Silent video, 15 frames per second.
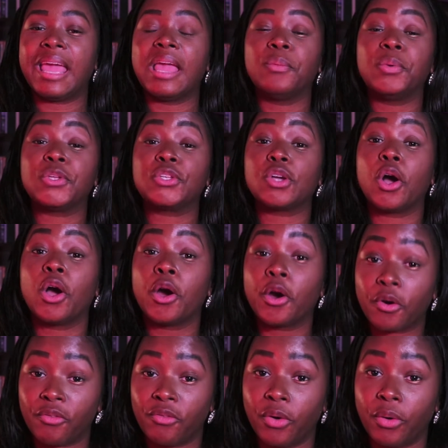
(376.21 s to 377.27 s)
it was
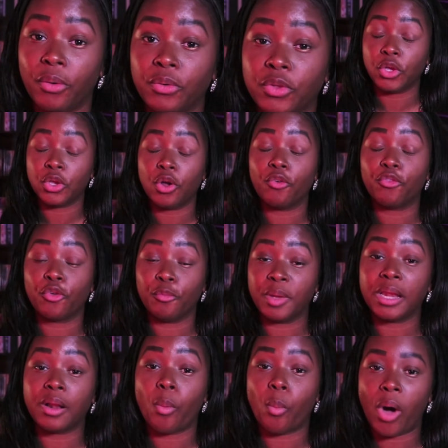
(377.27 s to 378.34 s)
hurtful, you know, for
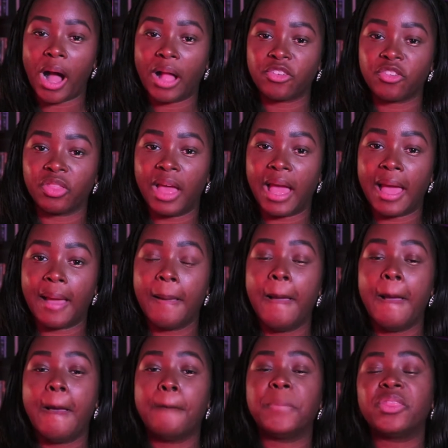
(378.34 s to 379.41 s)
me to watch that.
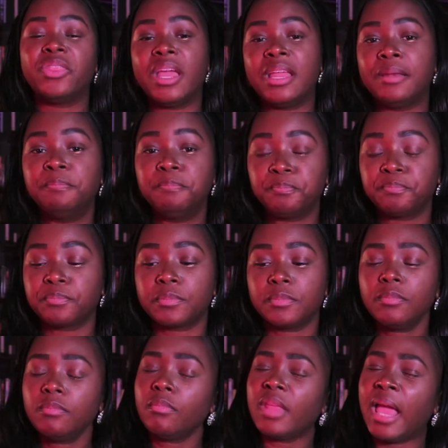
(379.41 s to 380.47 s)
But then
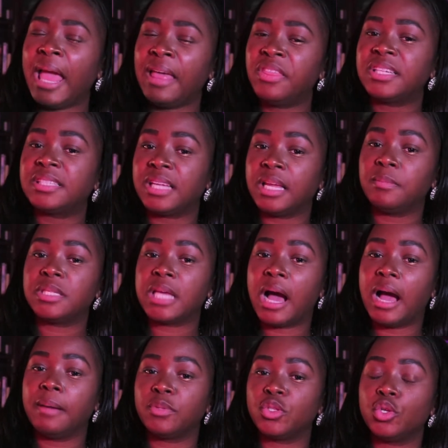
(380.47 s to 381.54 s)
at the same
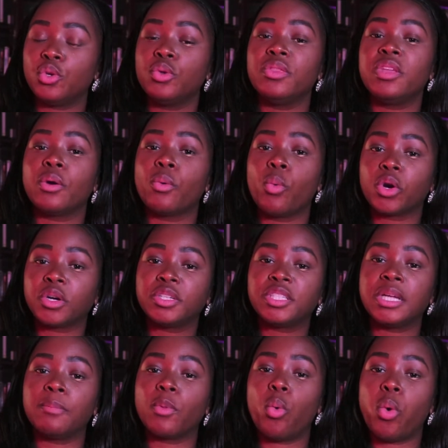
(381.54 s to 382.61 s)
time too, there were
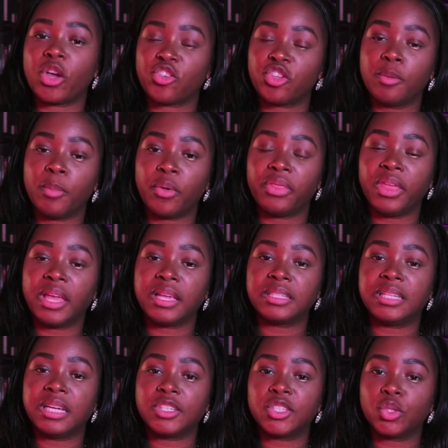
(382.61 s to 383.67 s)
some questionable
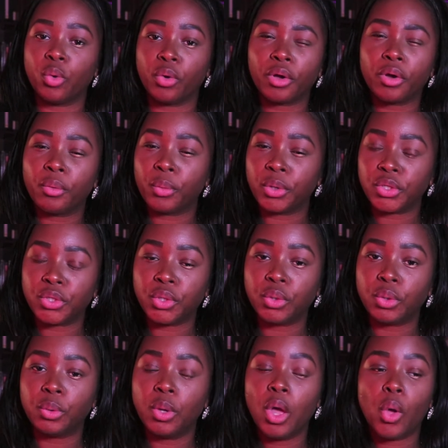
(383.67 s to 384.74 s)
things that Sawyer would
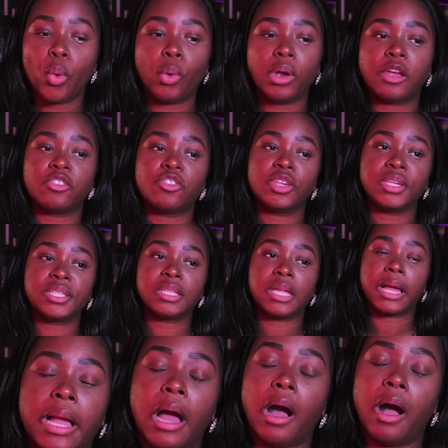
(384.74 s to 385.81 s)
do where it's just
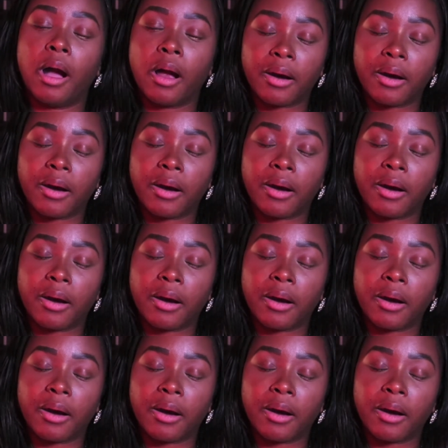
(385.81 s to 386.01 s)
like, all